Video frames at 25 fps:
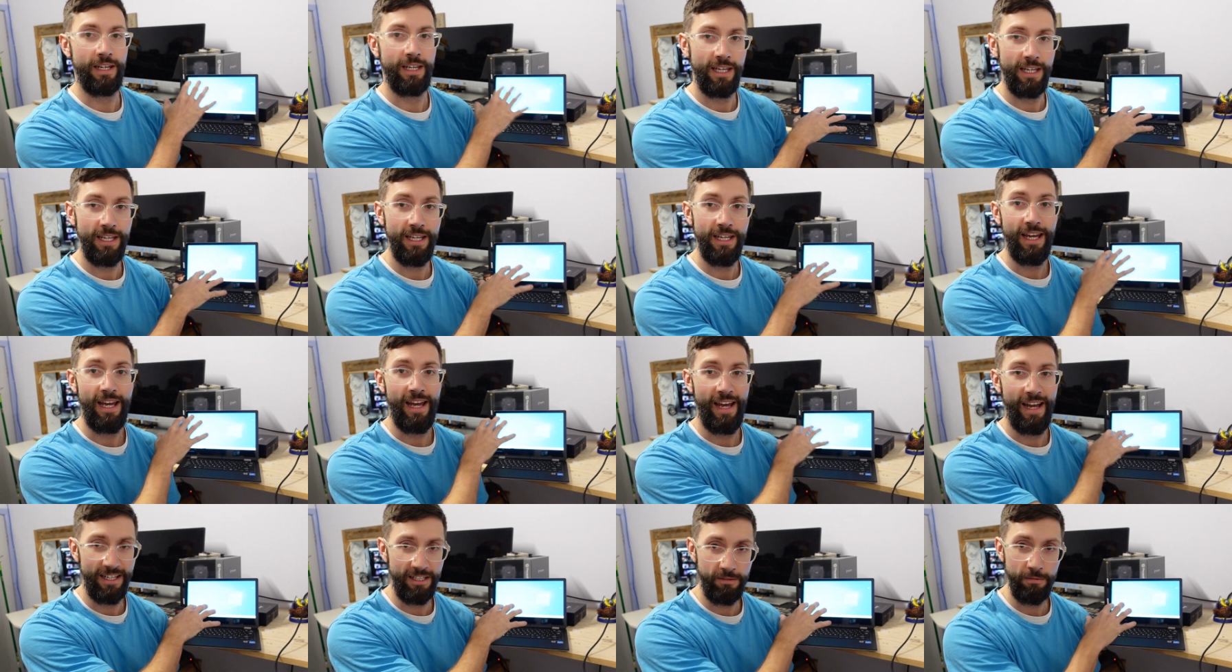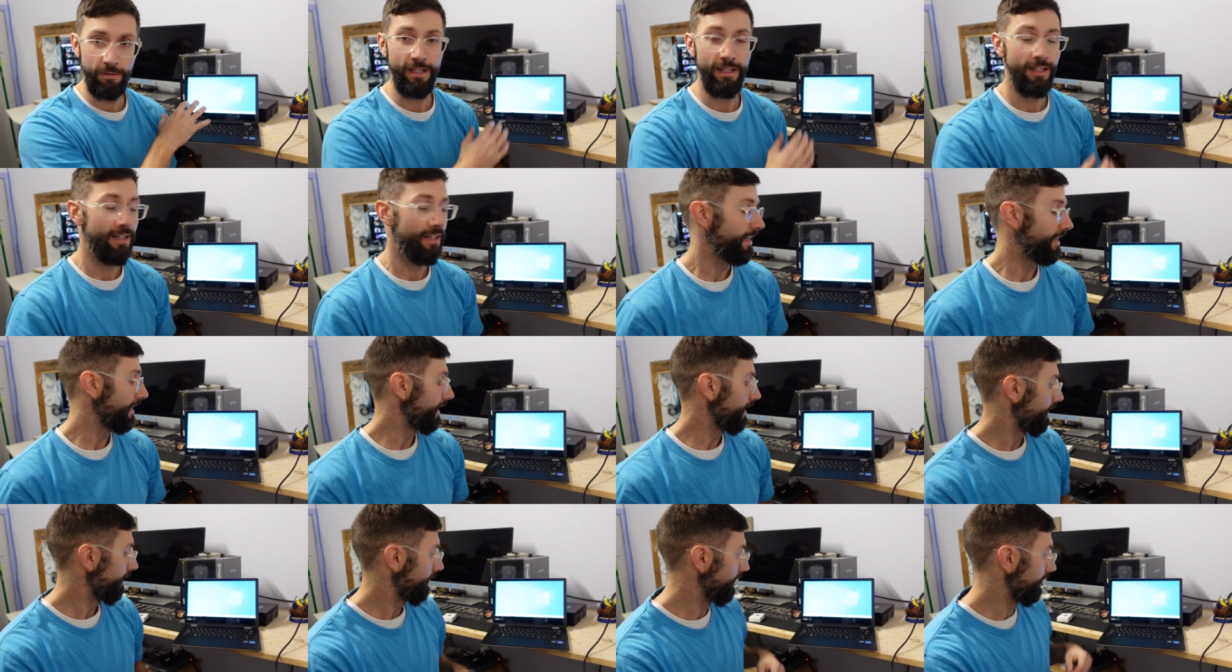here has one,
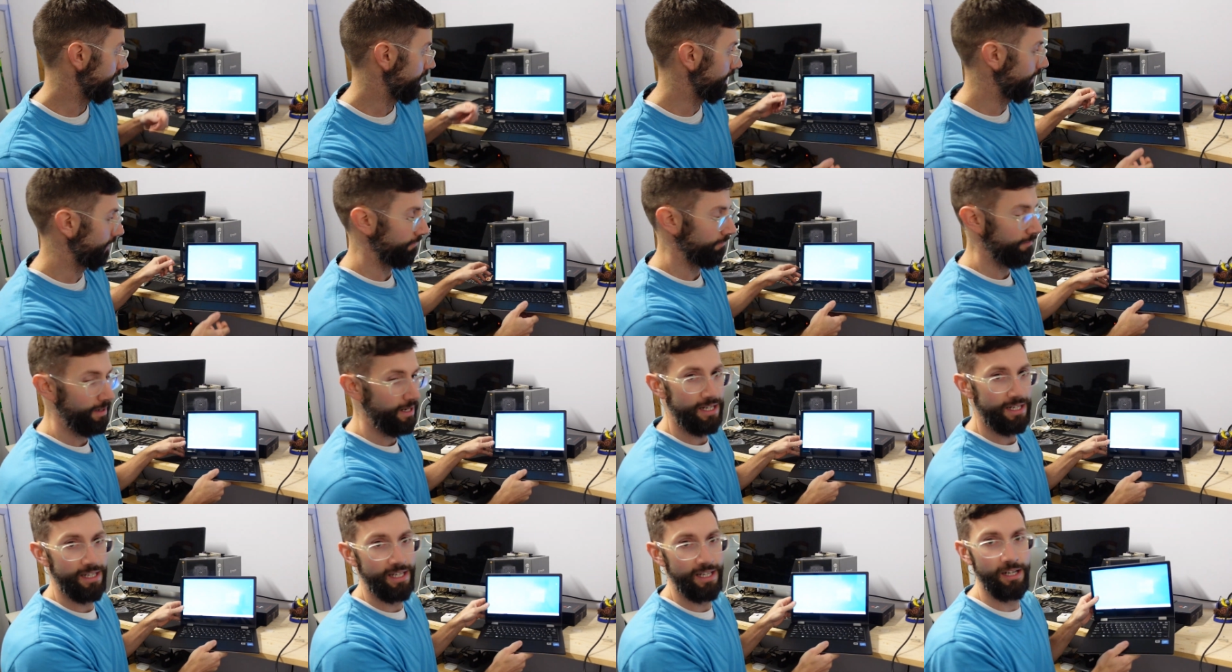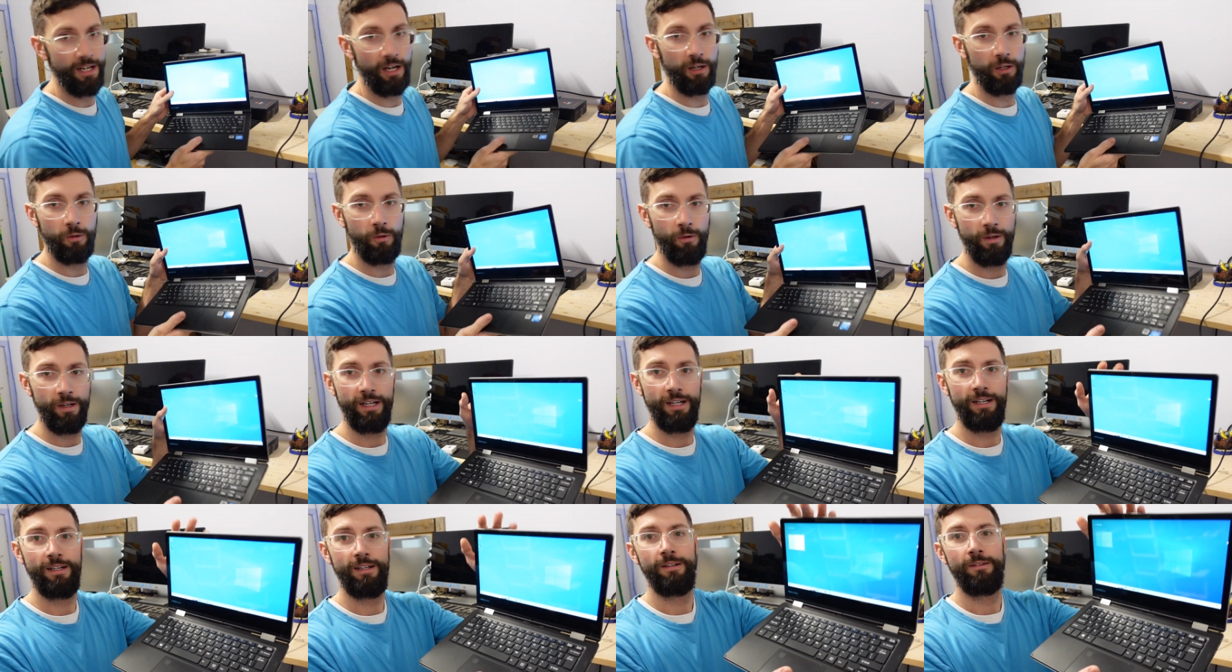this little Medion
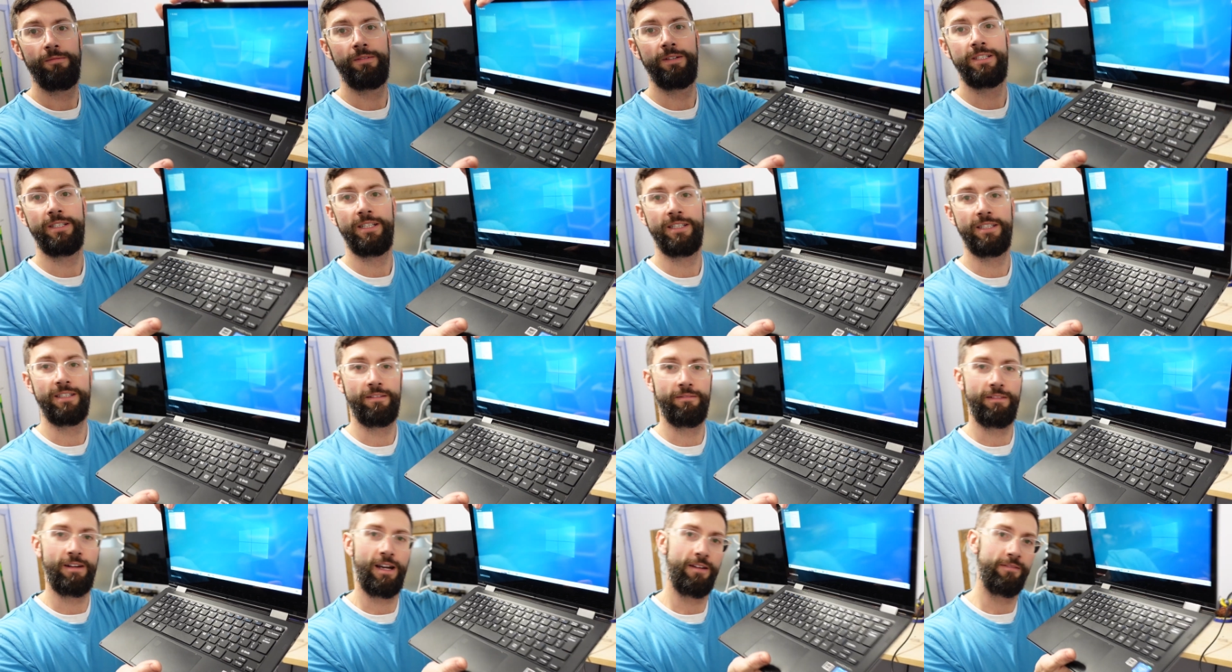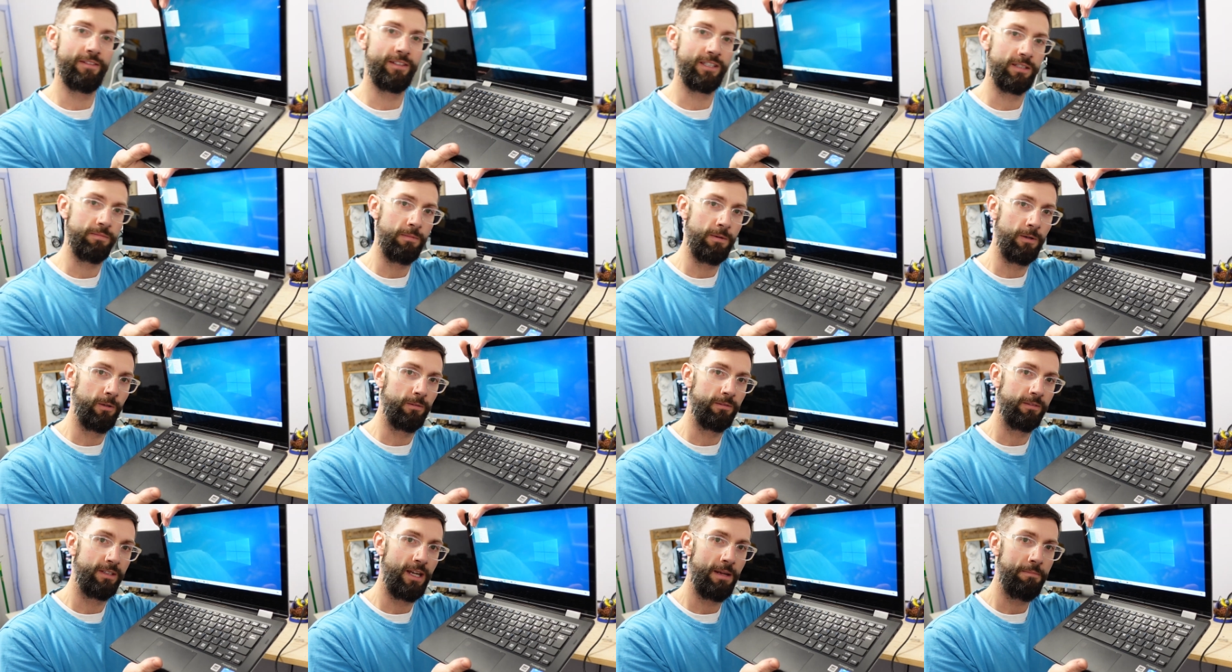Akoya, which is a rather
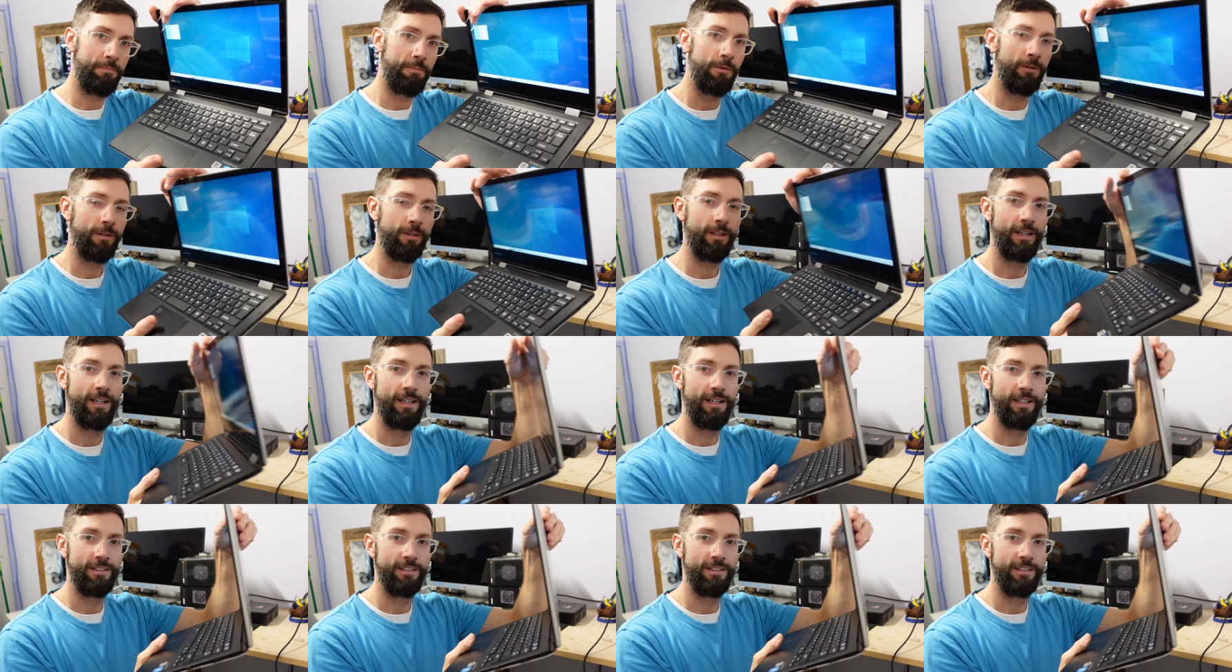small netbook,